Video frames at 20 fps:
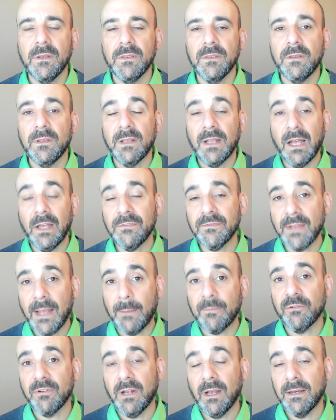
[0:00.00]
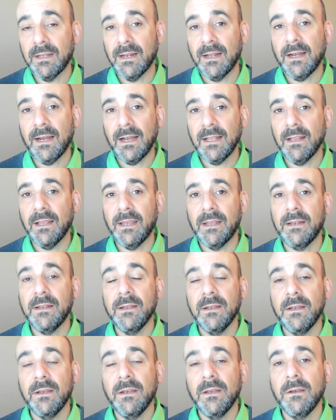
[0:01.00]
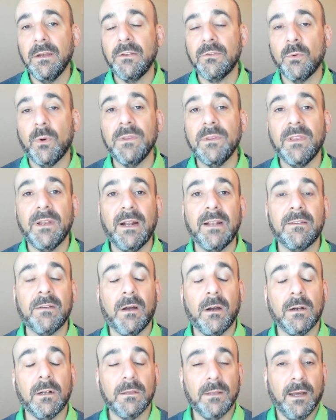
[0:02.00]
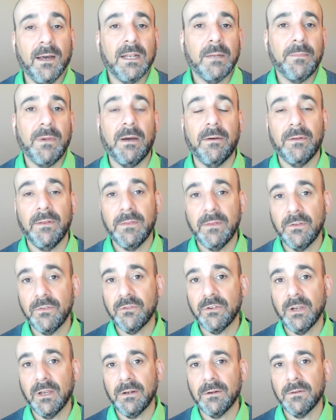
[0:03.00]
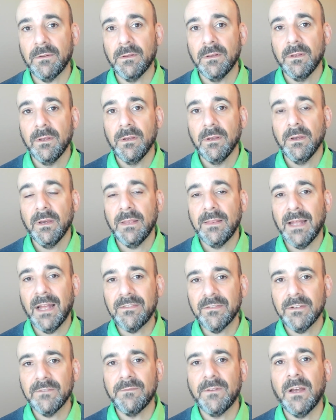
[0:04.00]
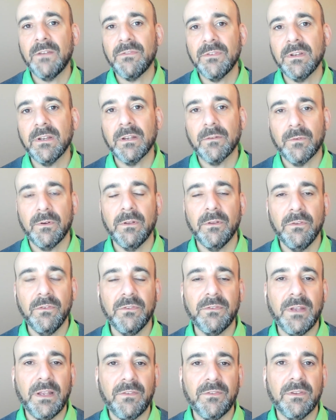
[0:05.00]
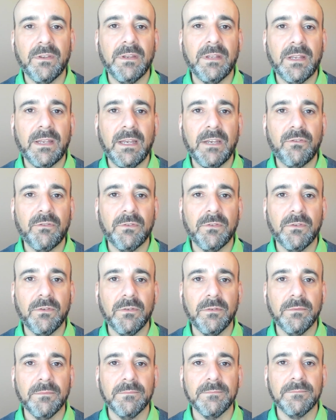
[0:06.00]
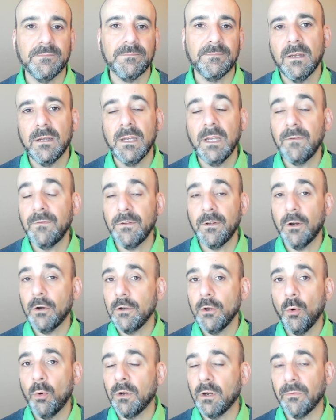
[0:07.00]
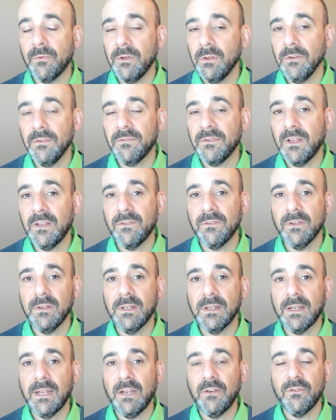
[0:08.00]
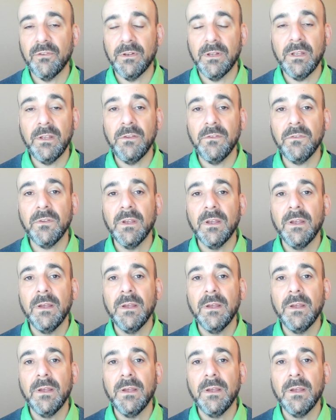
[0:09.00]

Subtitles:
The last option I'm going to highlight is one that I talk a lot about in this channel, and that's investing in real estate syndications. If you don't know what a real estate syndication is,